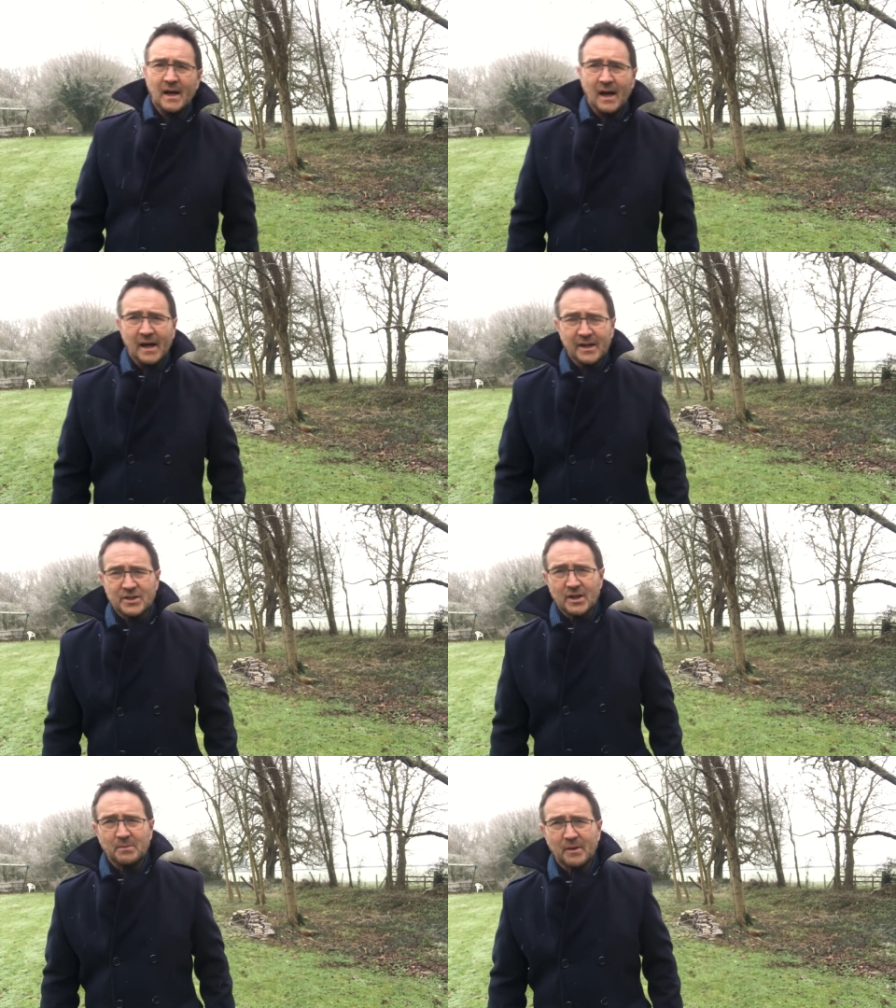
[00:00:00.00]
going to
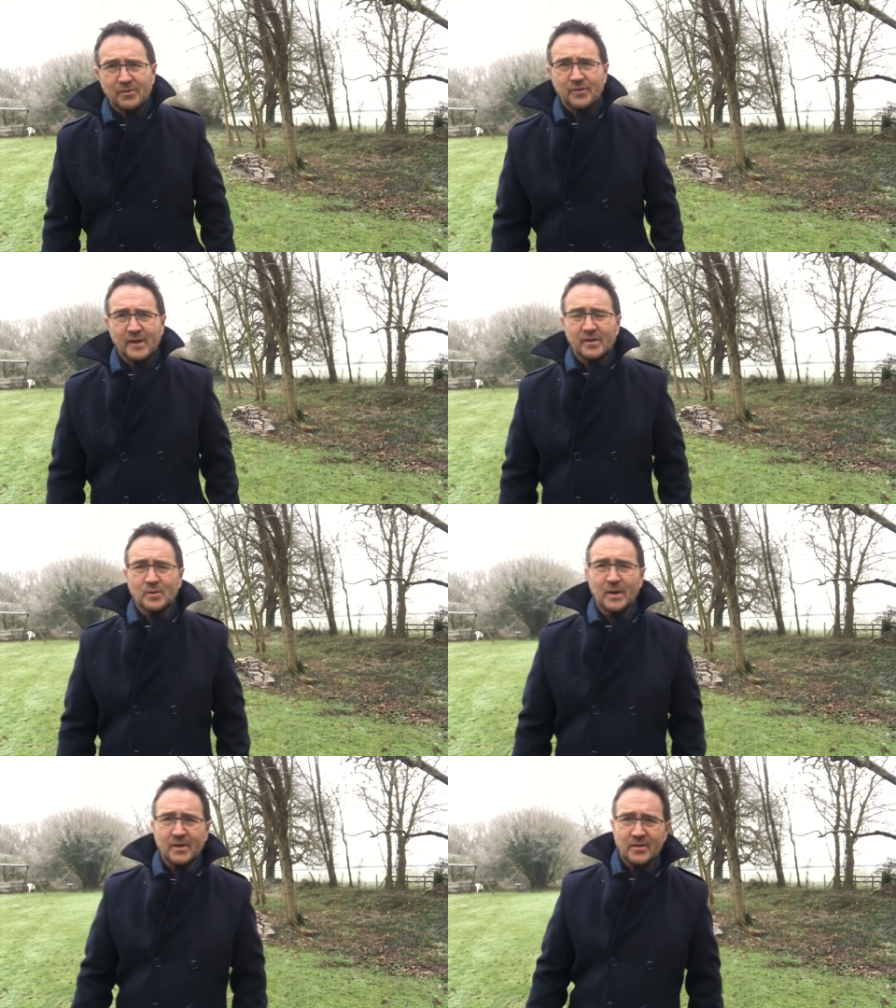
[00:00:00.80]
shape my feet as
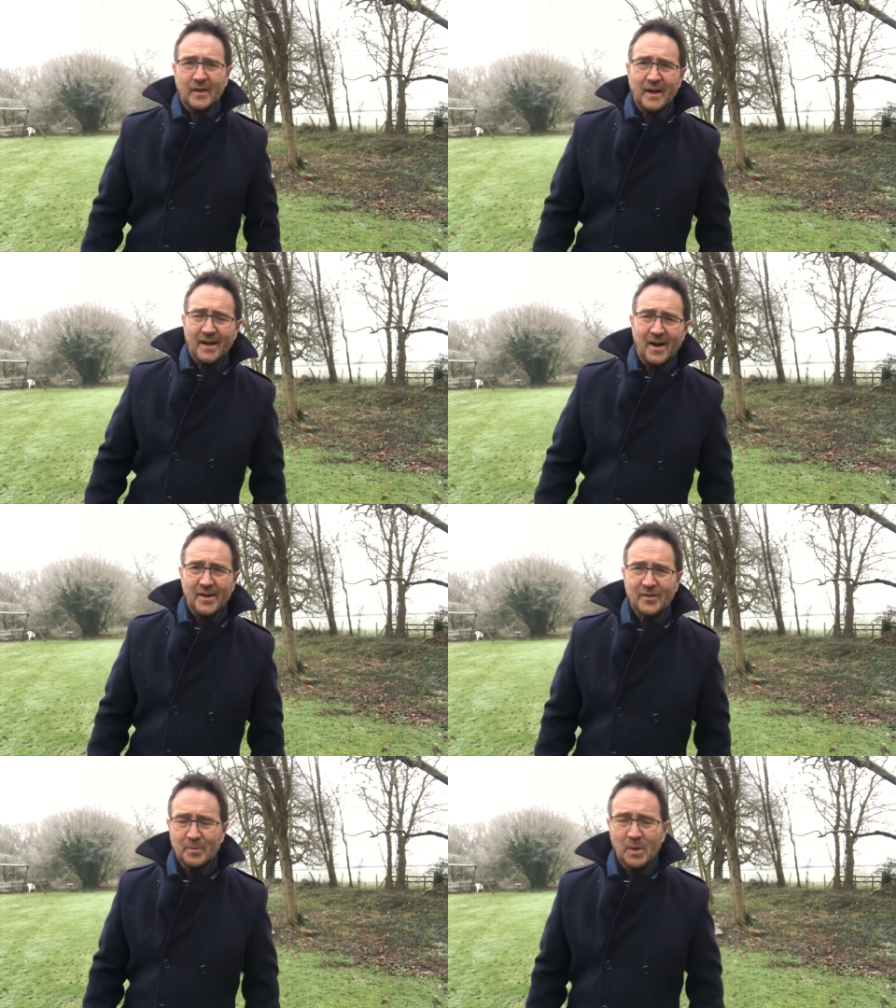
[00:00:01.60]
well because they're like
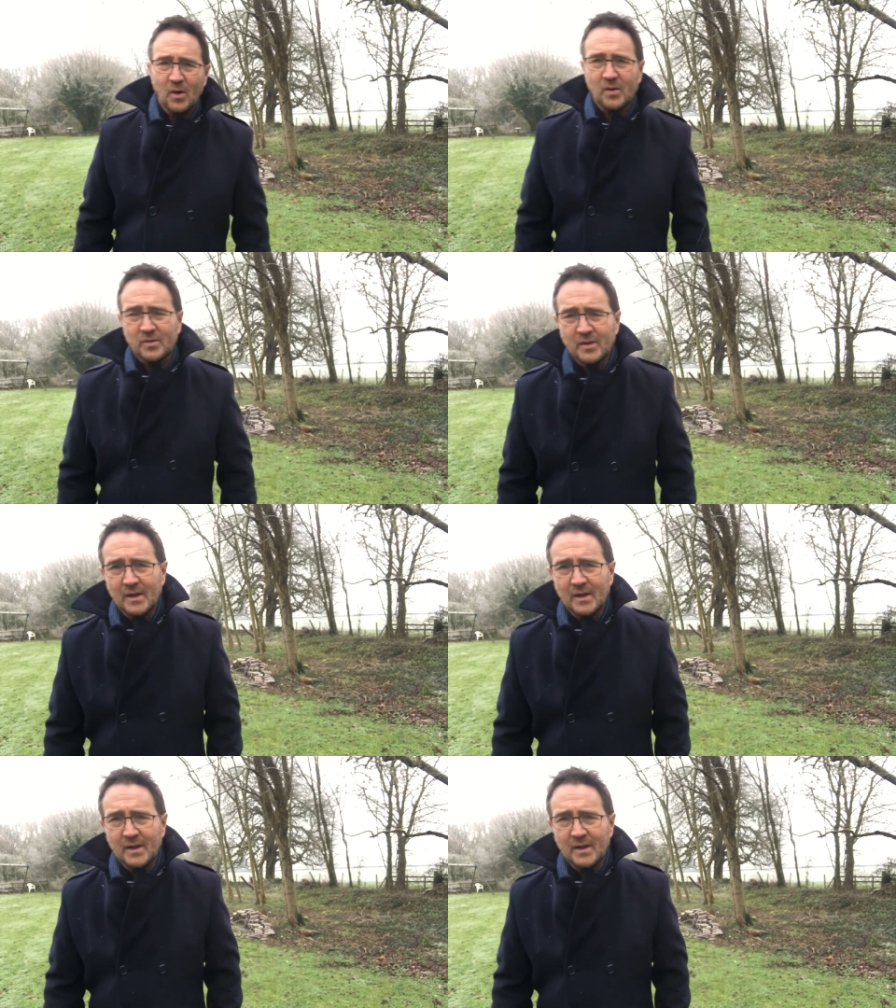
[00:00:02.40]
ice blocks